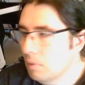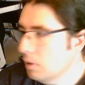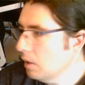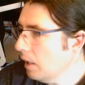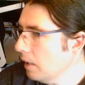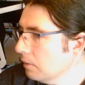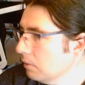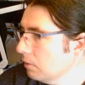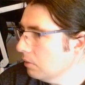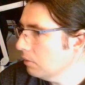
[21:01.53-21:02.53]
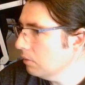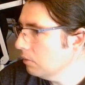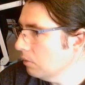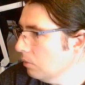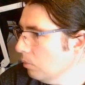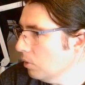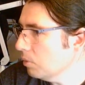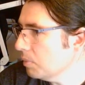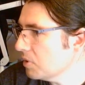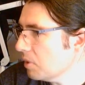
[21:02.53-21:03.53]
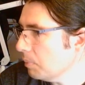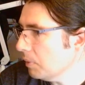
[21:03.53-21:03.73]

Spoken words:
And will you be shipping